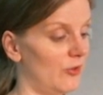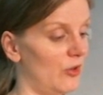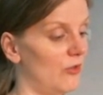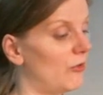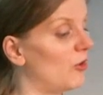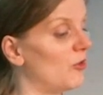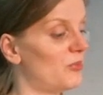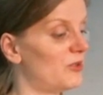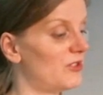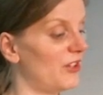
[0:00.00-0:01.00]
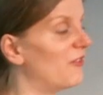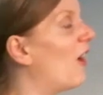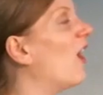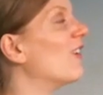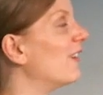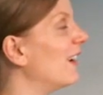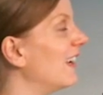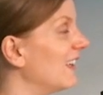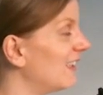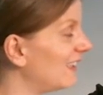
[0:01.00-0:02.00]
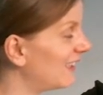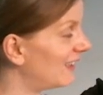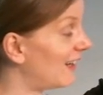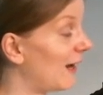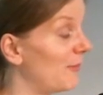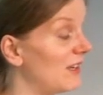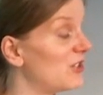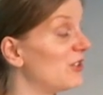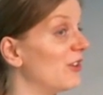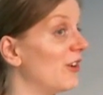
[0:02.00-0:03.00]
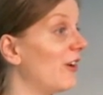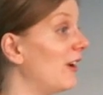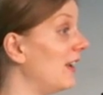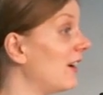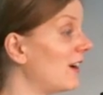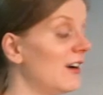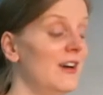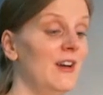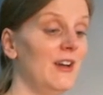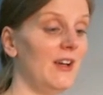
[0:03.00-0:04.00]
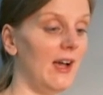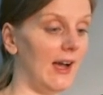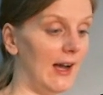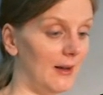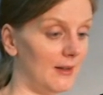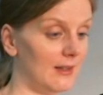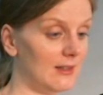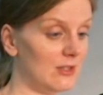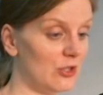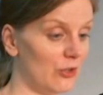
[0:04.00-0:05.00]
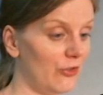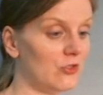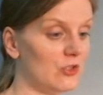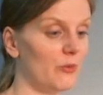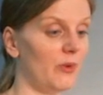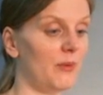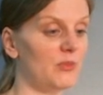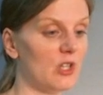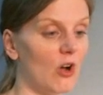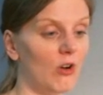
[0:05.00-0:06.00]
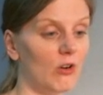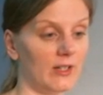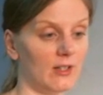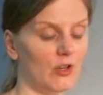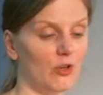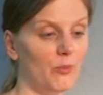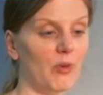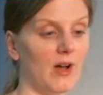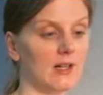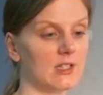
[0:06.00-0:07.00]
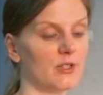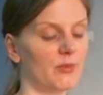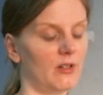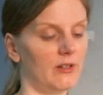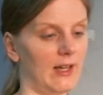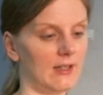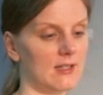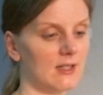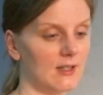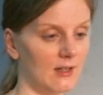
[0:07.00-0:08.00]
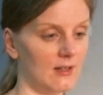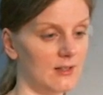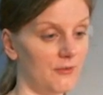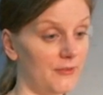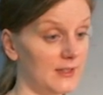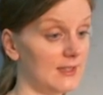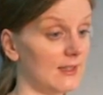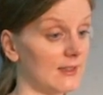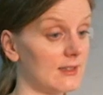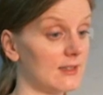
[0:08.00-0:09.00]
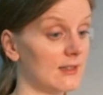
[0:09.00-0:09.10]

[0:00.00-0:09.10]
groups evolving that I mentioned earlier. Truth to be told, it could be possible that the physics